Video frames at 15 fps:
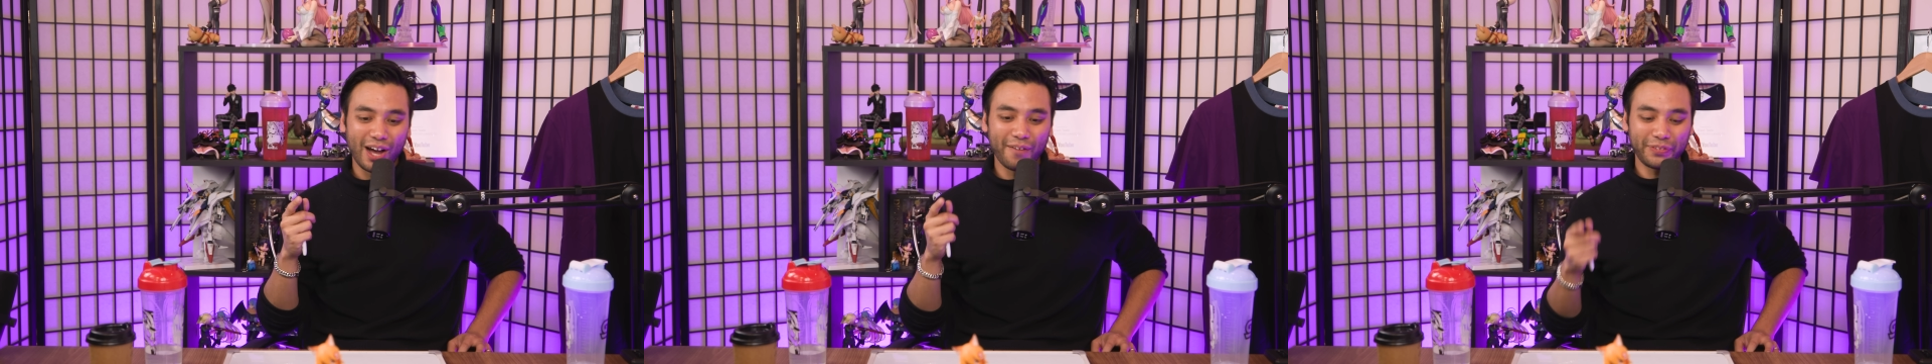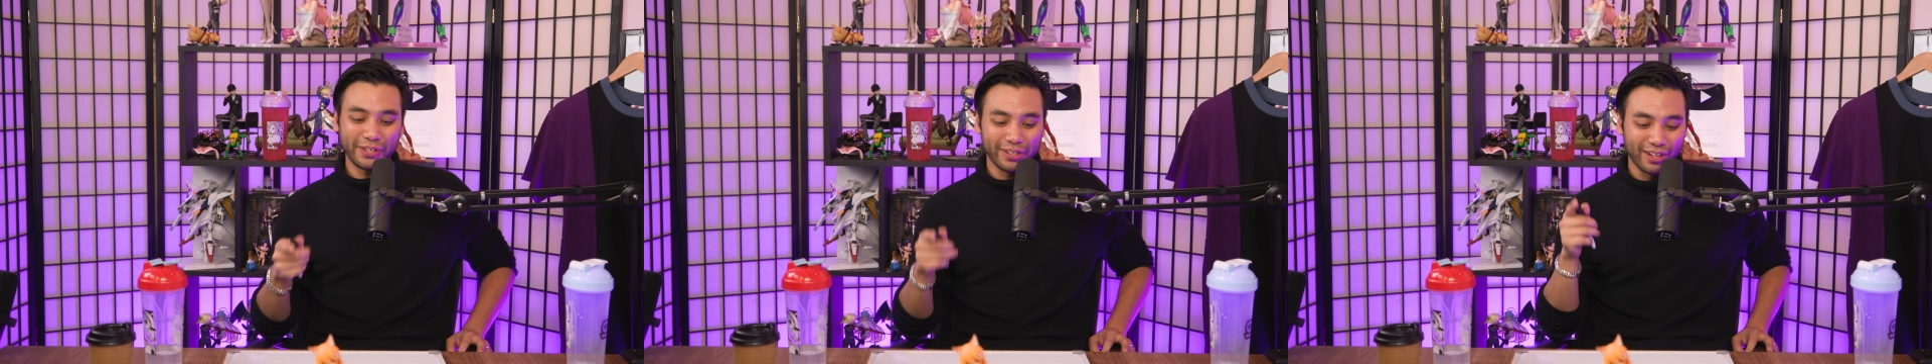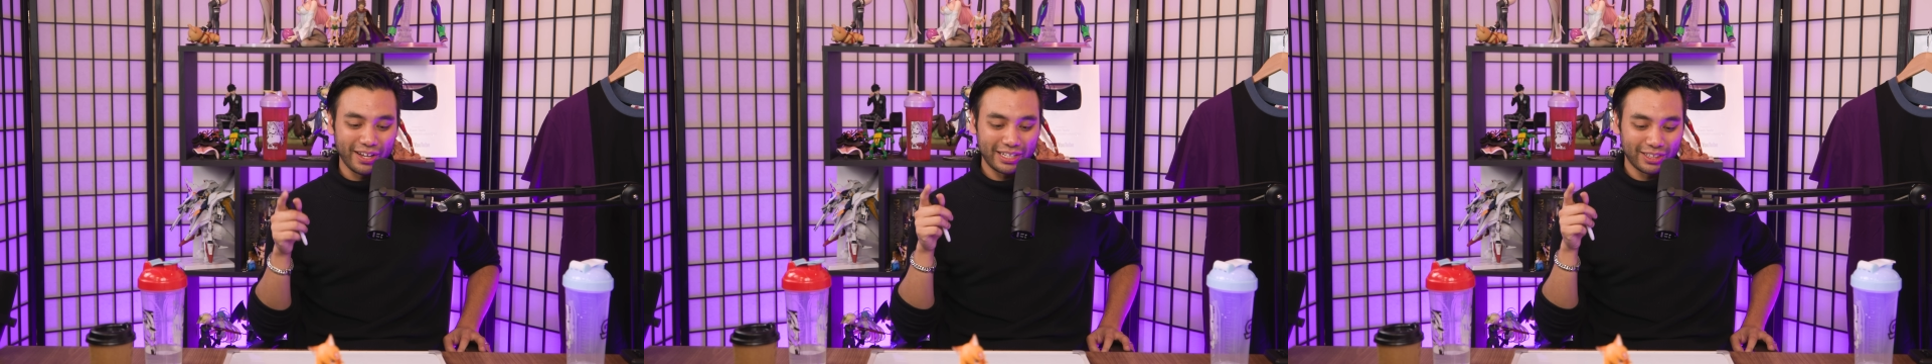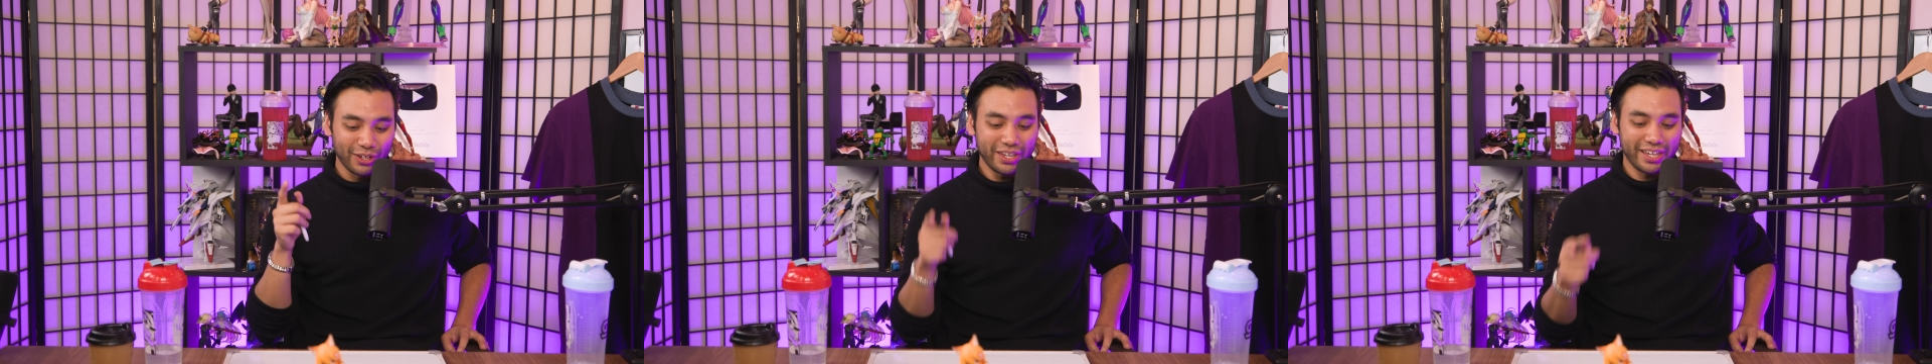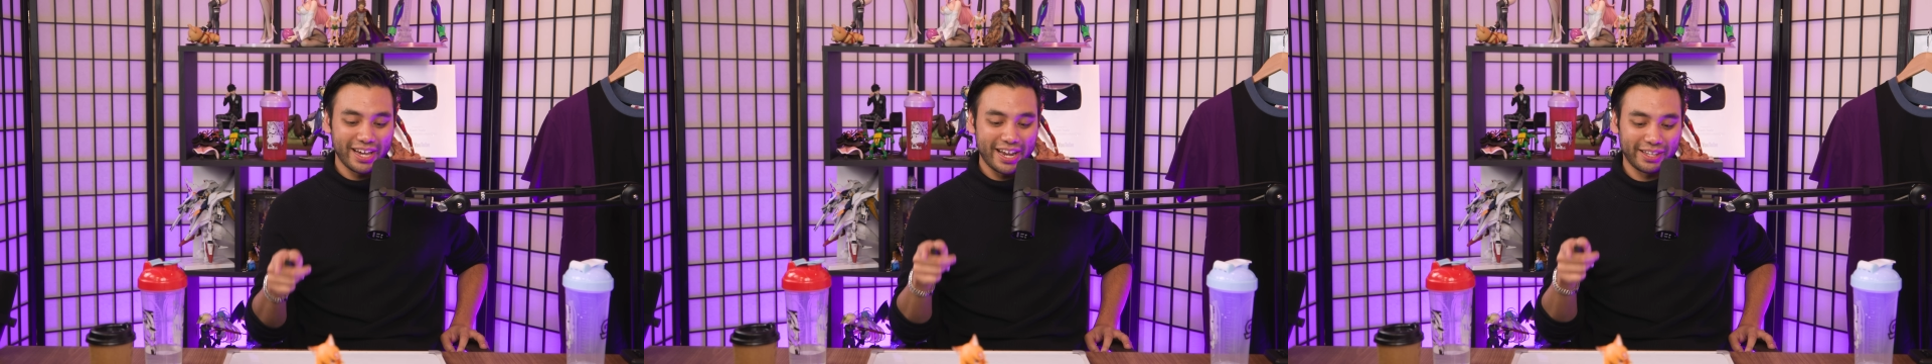that. after like
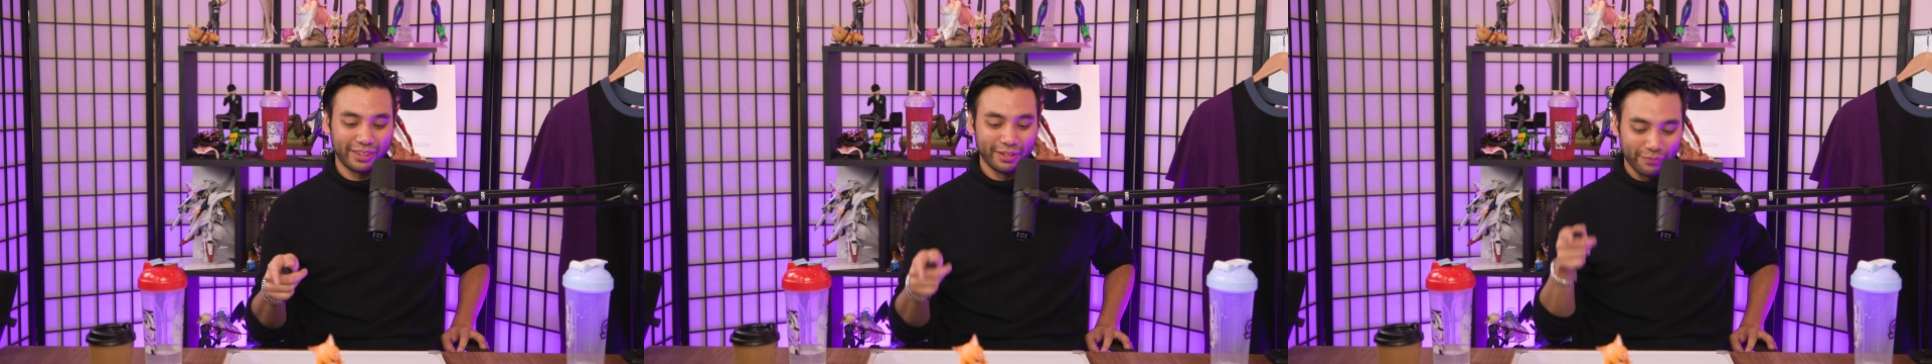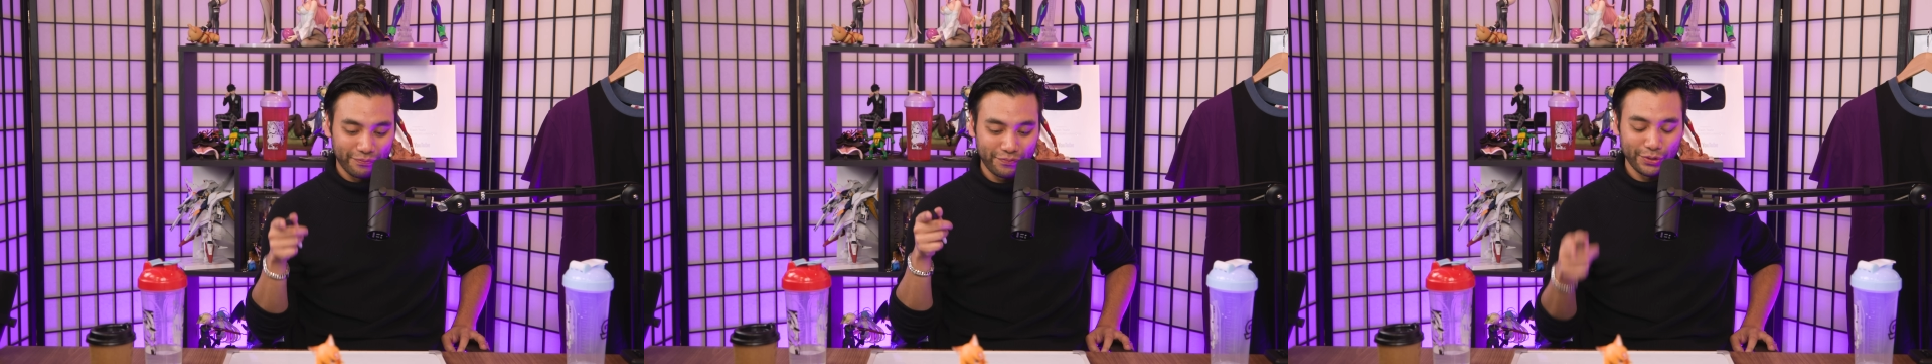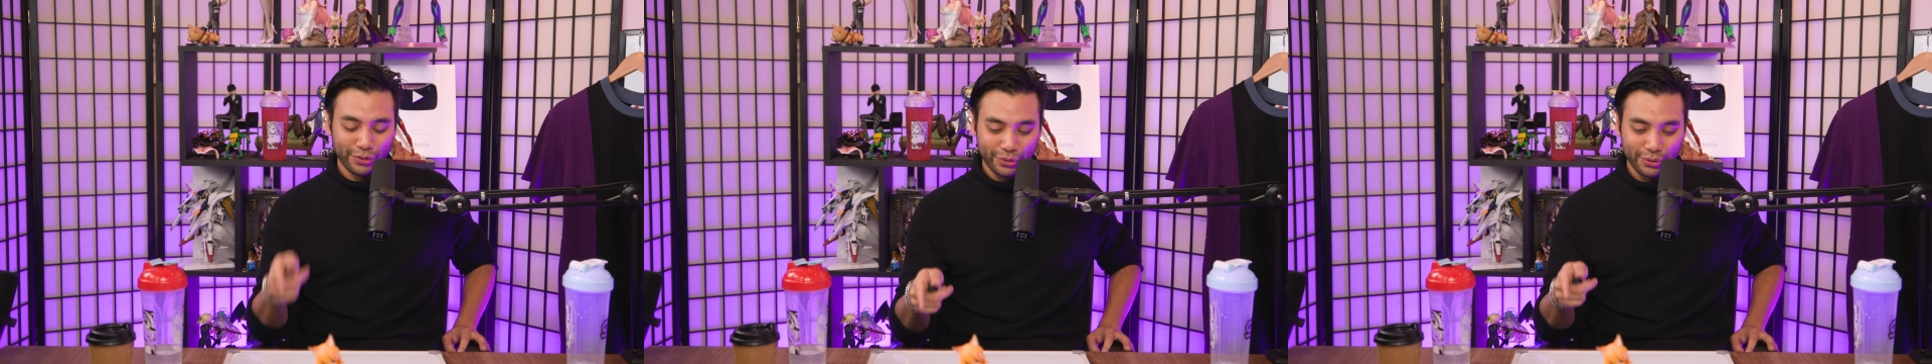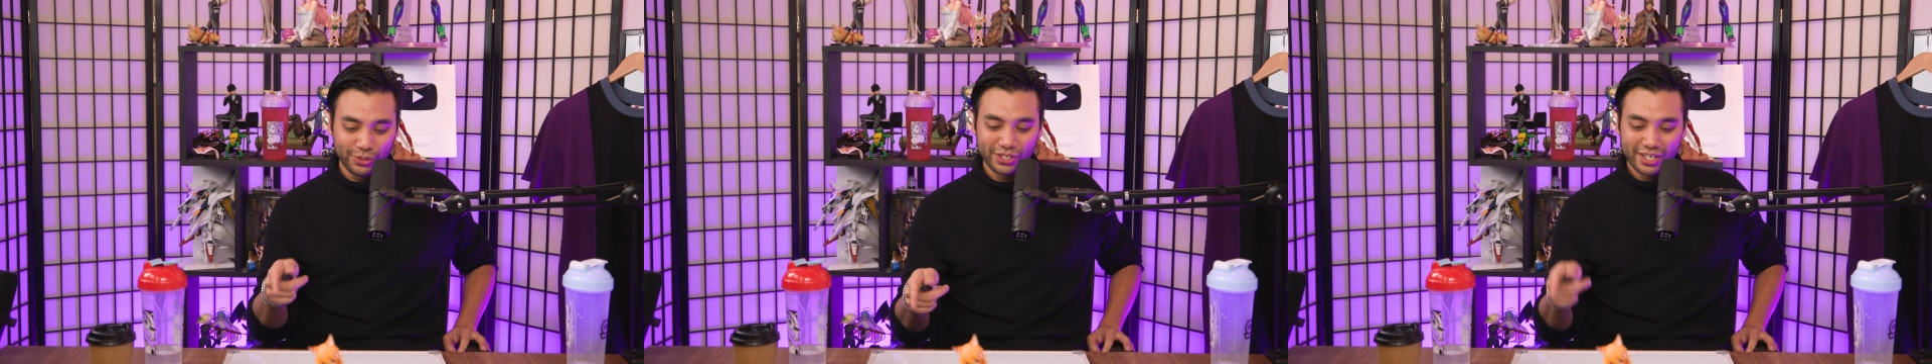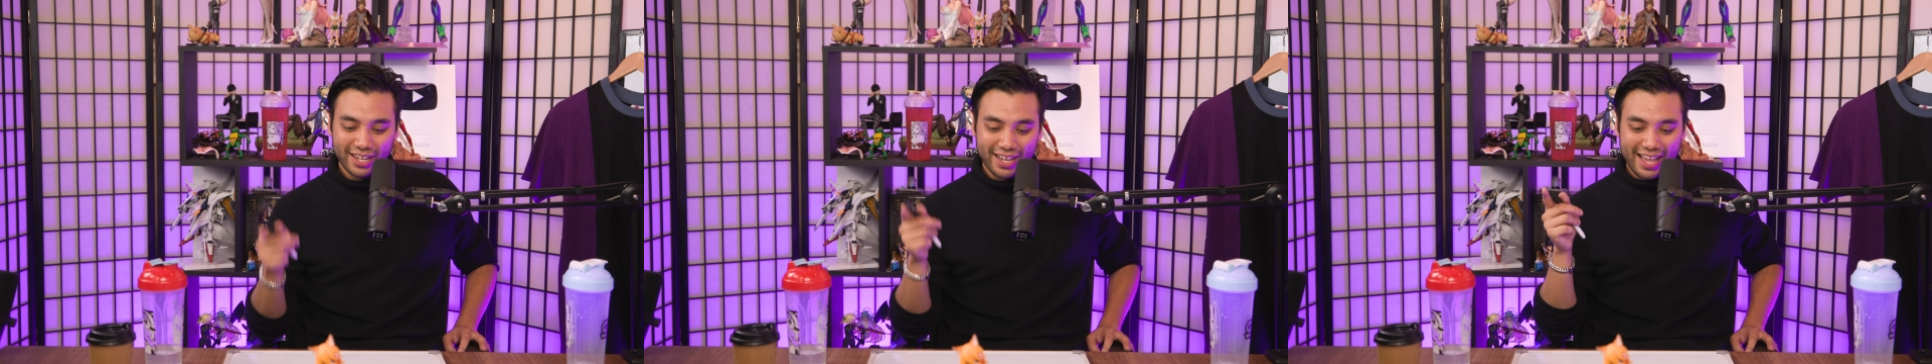looking at the food